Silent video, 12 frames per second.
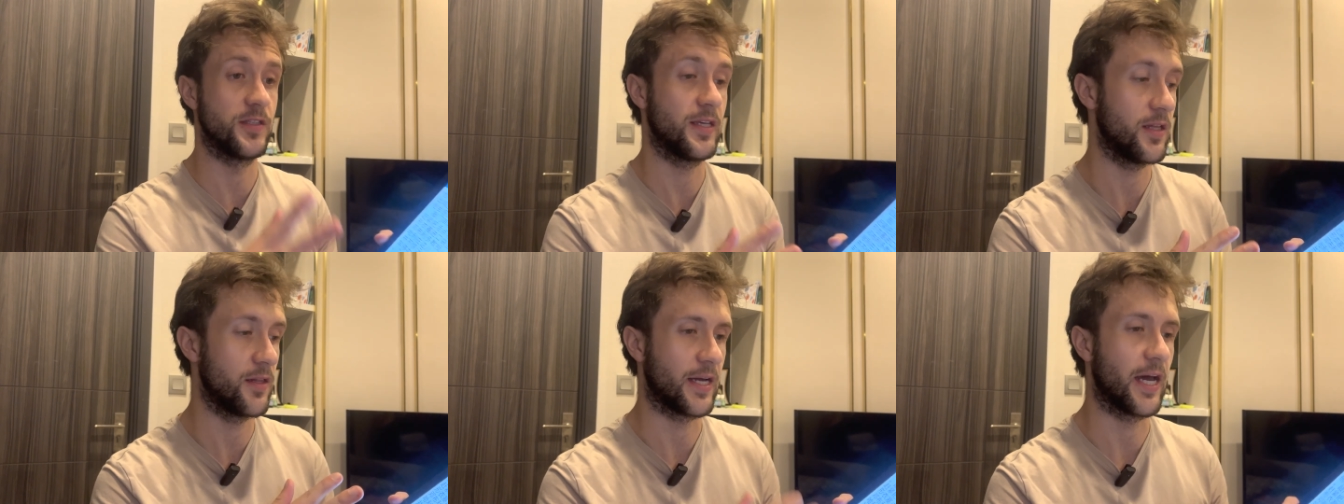
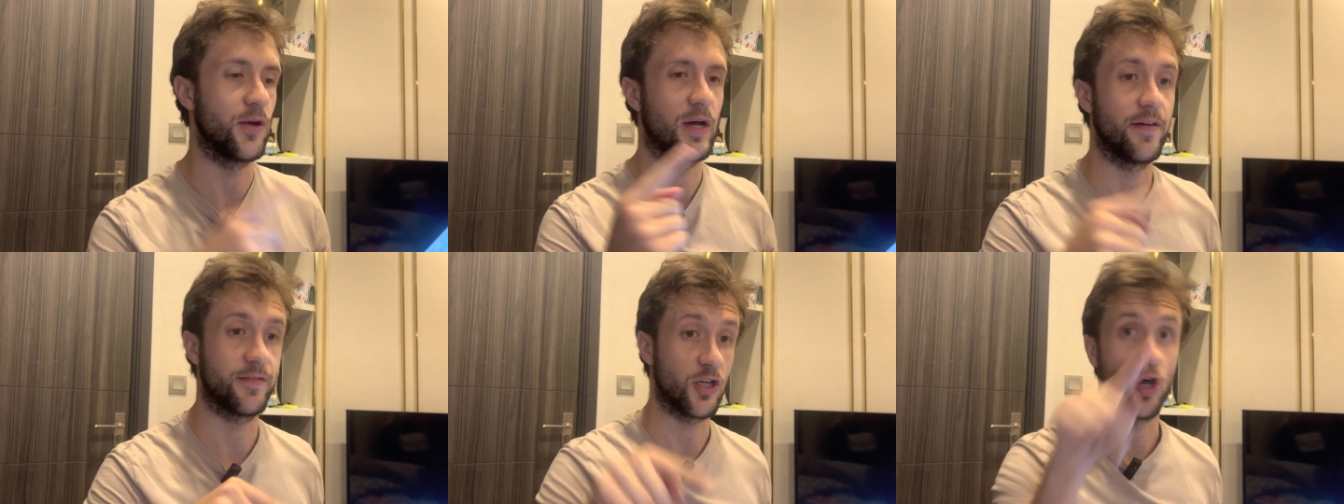it. Like I don't
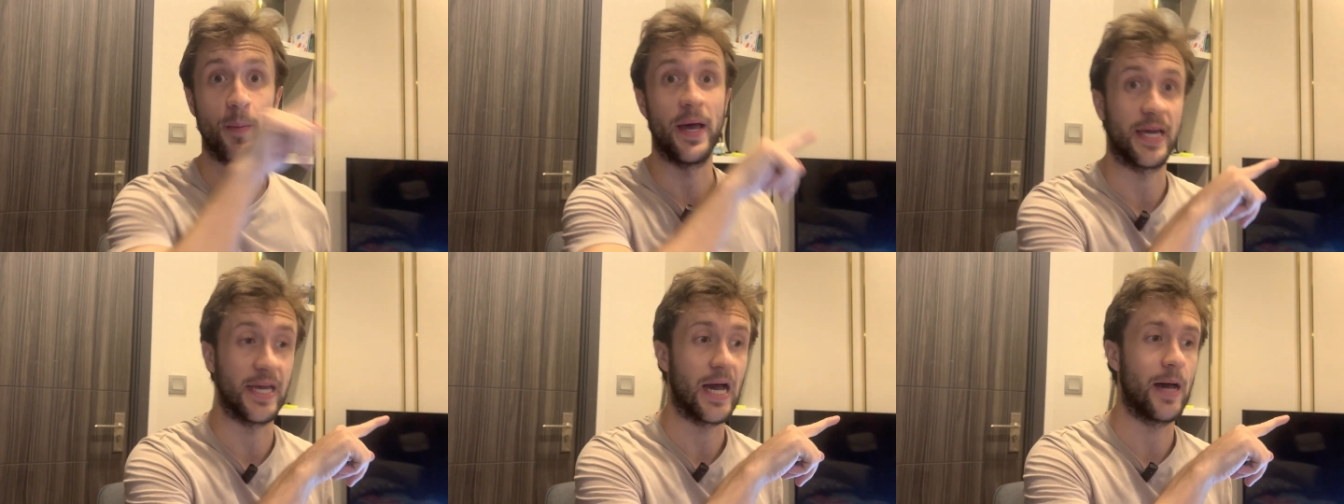have to go
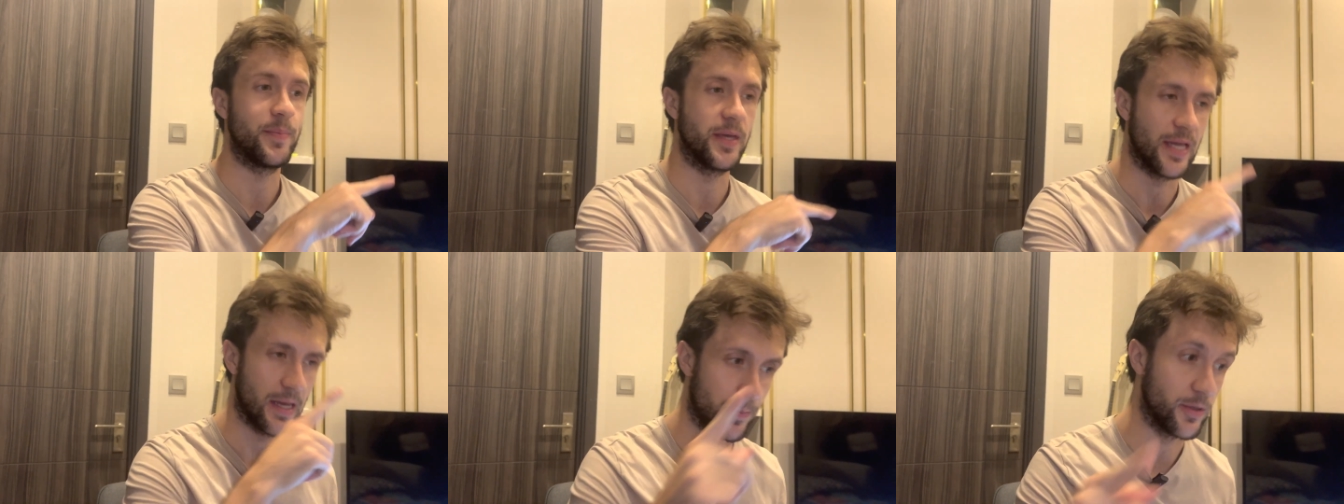back and copy
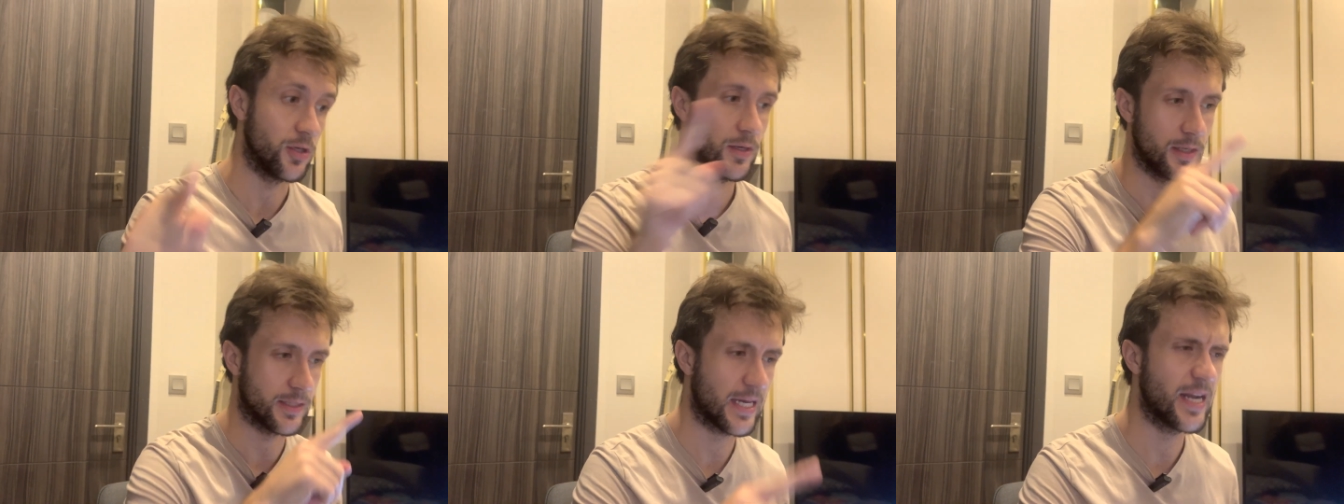again. But
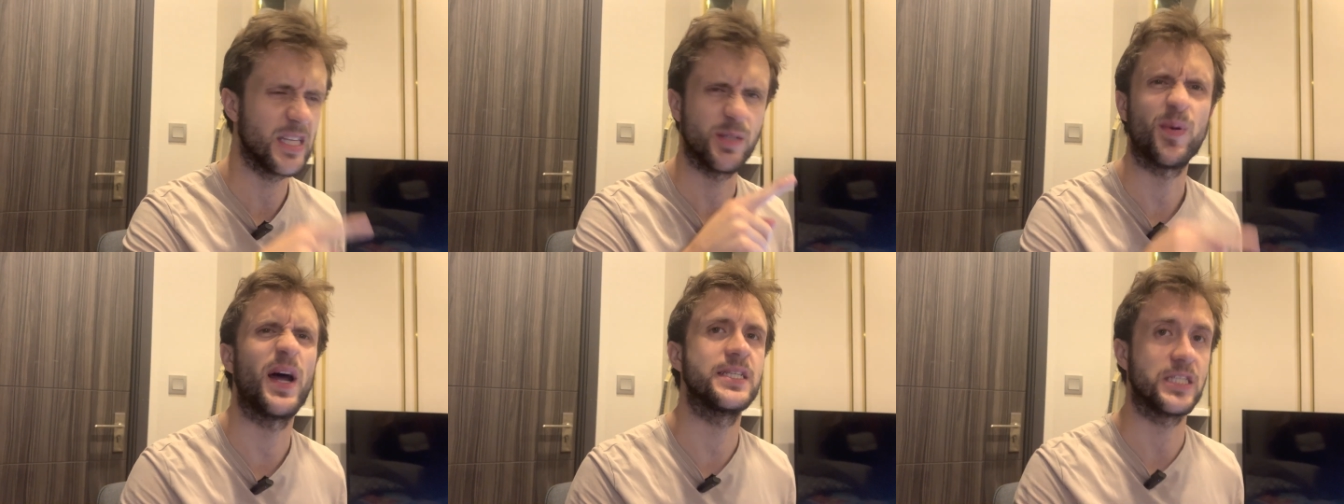it's kind of this
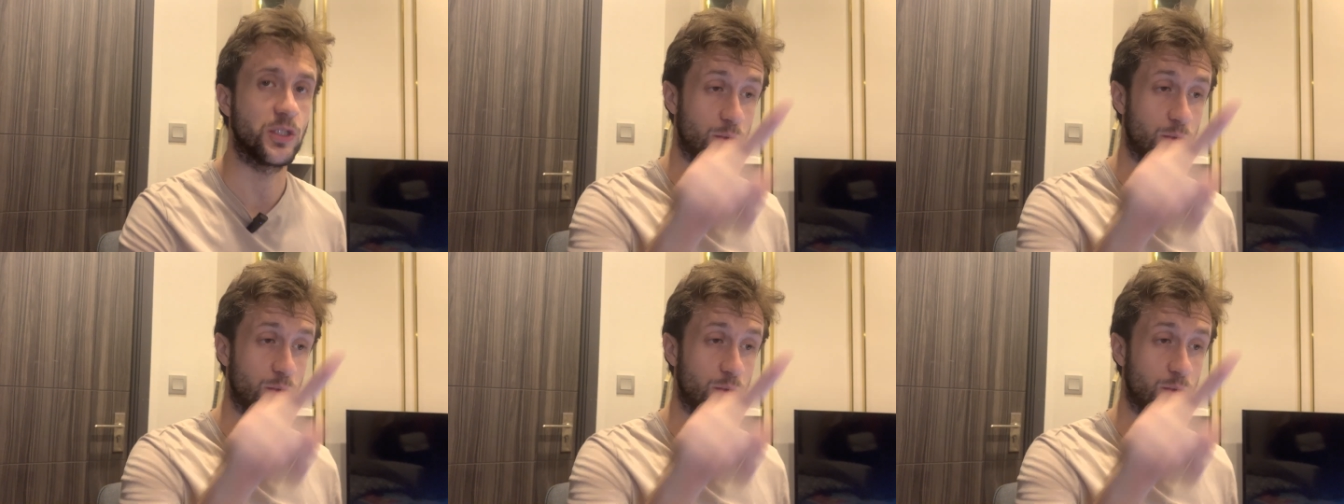process.